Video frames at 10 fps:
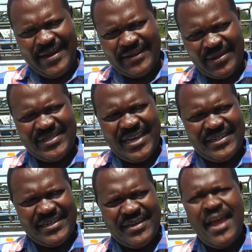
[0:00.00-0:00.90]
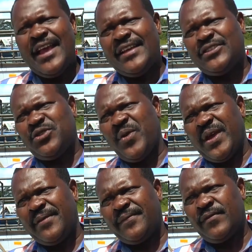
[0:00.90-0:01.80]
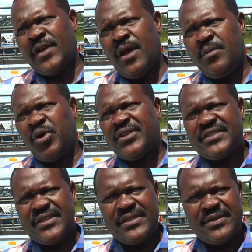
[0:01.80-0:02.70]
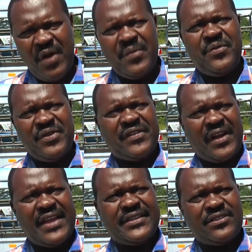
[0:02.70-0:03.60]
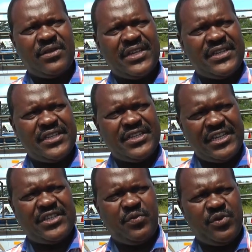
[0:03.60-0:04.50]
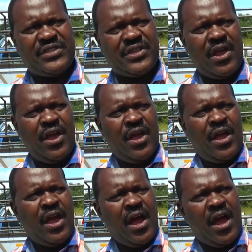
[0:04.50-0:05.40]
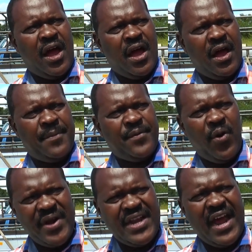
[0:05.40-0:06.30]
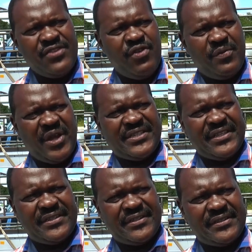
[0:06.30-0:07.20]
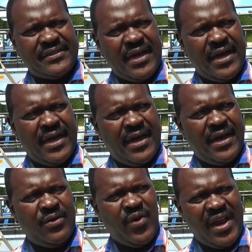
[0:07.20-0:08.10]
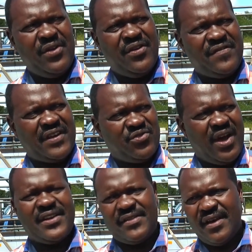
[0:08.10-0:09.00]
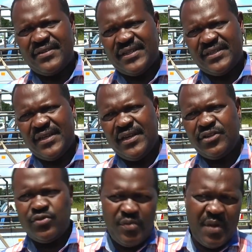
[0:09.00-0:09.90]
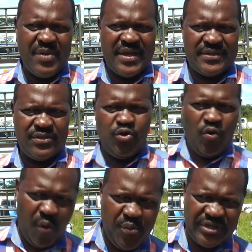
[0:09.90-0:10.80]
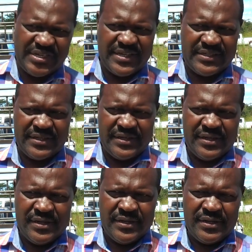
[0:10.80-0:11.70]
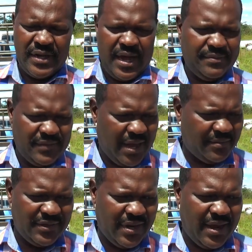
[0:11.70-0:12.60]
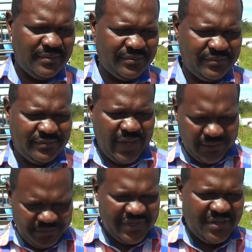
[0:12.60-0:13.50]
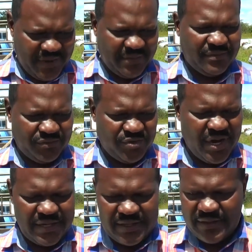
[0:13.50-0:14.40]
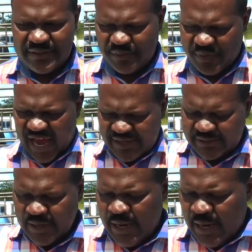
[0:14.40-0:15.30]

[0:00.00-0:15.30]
Association is doing. Because Zimbabwe Music Rights Association distributes on an annual basis well over 200,000 to members, to composers. Minimum 200,000 plus.